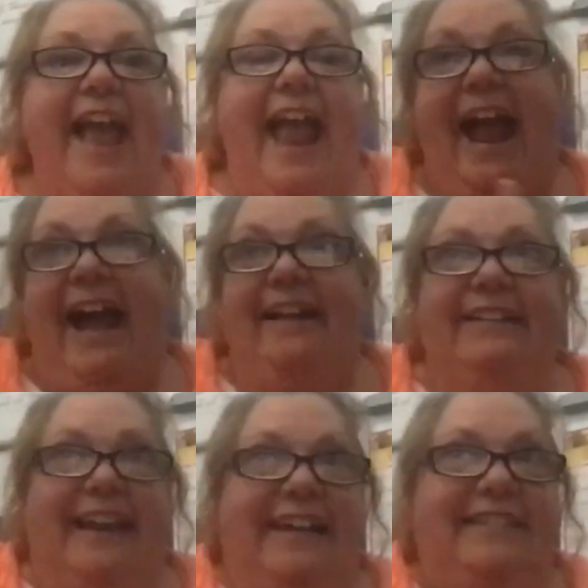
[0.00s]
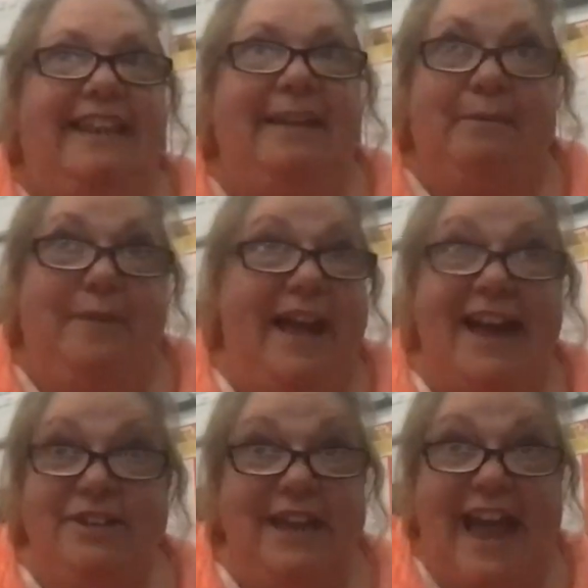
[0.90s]
And like I said, I mean, we
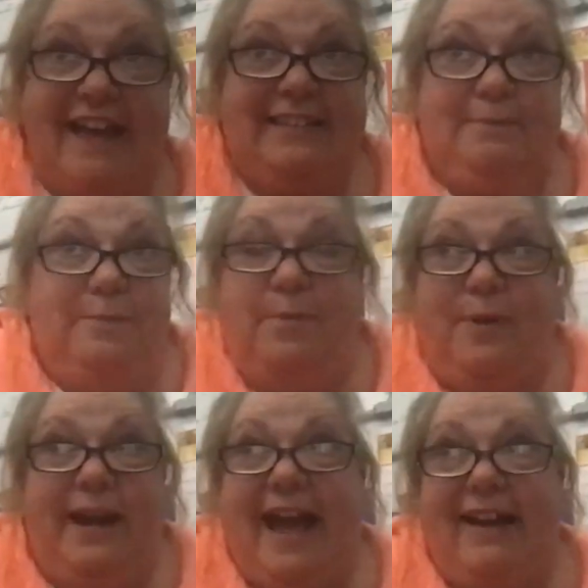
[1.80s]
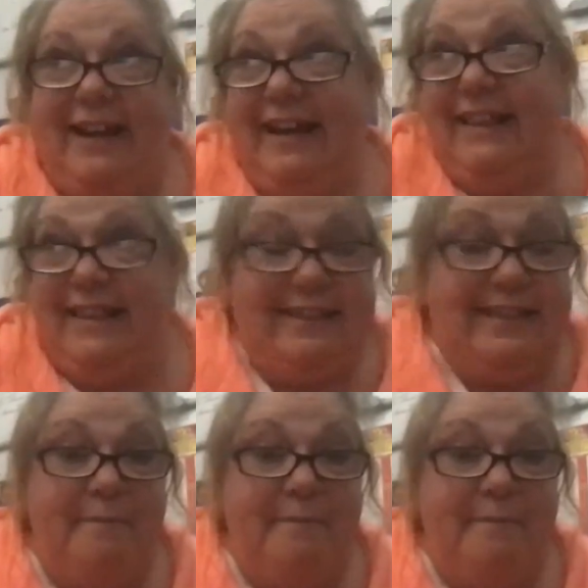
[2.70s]
actually ask them to point out anything